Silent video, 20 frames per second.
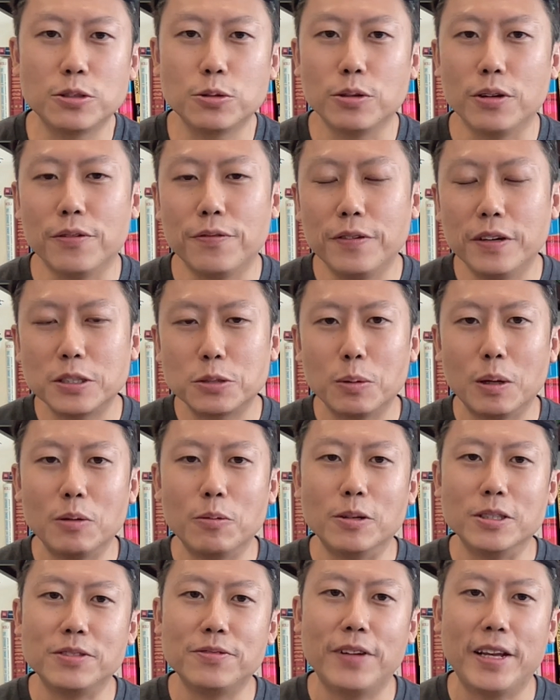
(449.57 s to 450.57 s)
So the first one
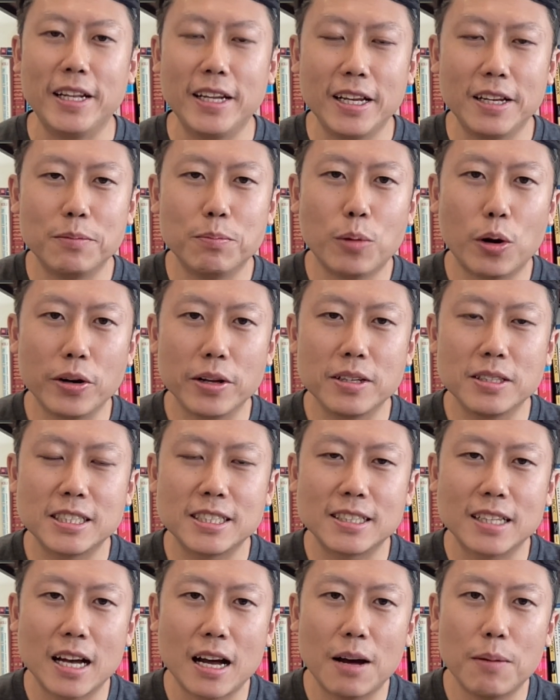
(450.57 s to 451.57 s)
was VanEck
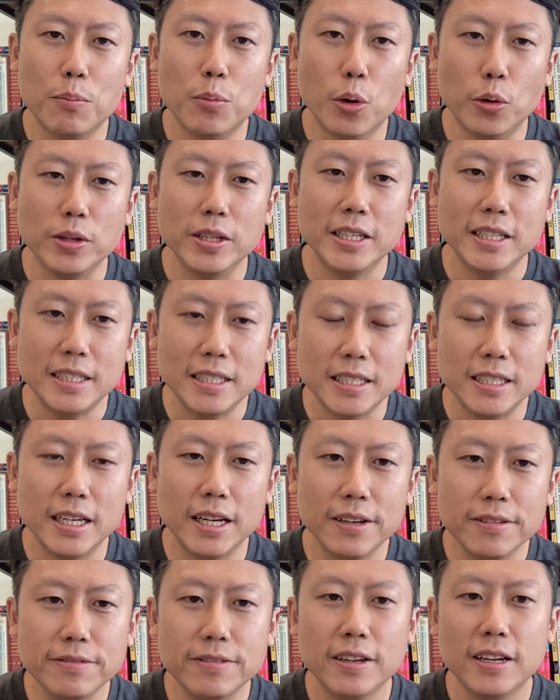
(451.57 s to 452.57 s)
Morningstar Moat
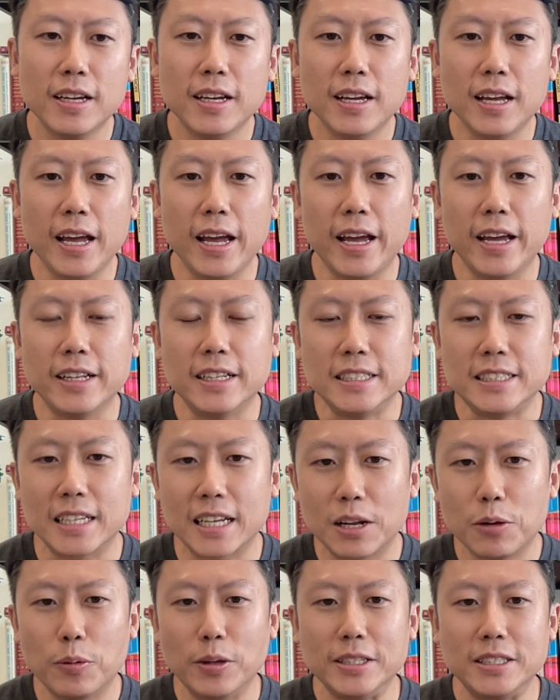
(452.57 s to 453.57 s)
ETF, and the
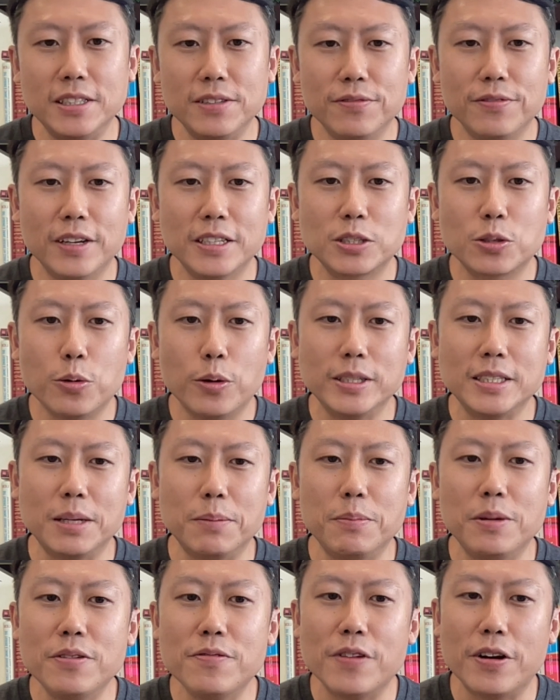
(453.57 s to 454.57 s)
second one is Invesco
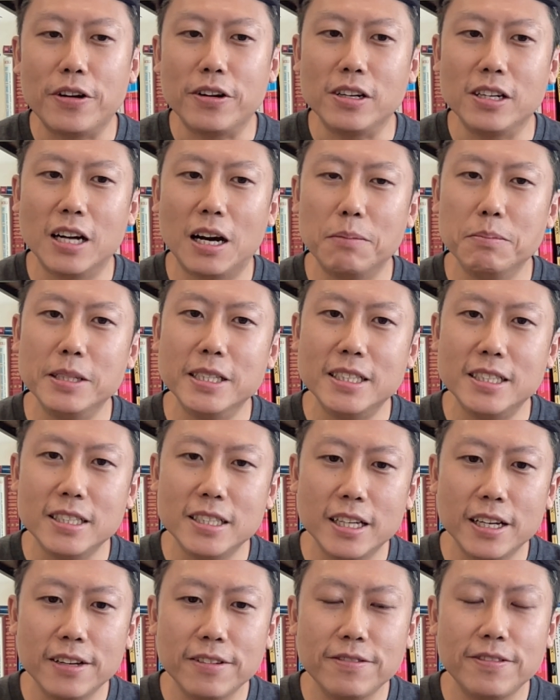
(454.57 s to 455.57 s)
S&P 500 GARP
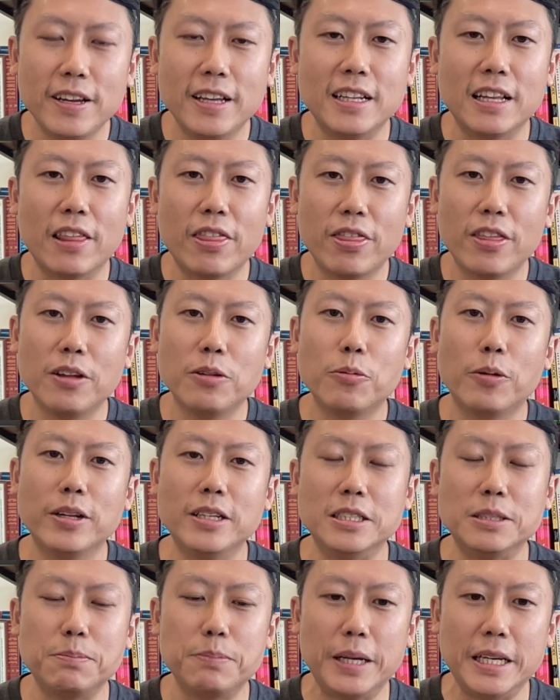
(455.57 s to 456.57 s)
ETF, and the third one
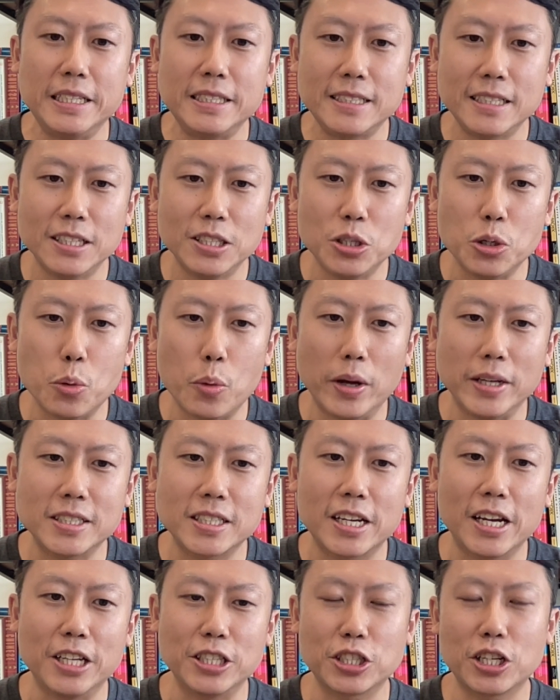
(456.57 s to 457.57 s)
is Pacer US
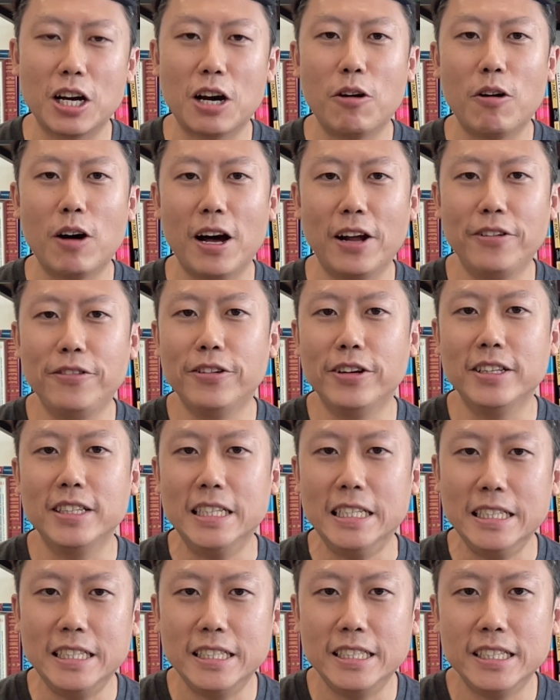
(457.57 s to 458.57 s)
Cash Cow 100
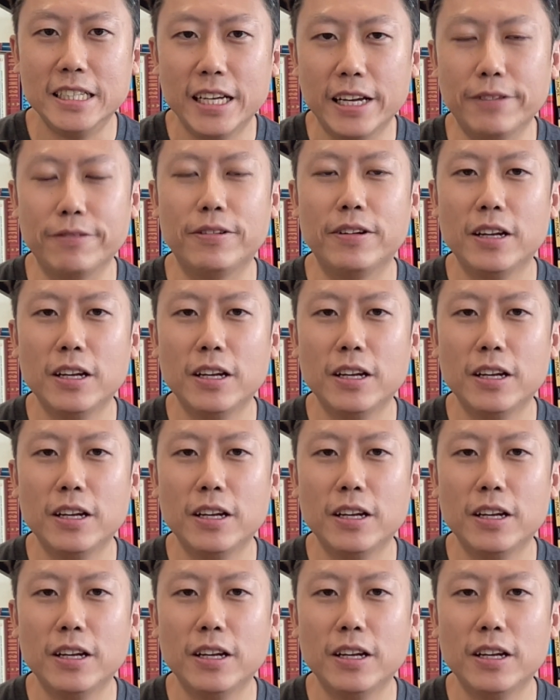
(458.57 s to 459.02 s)
ETF.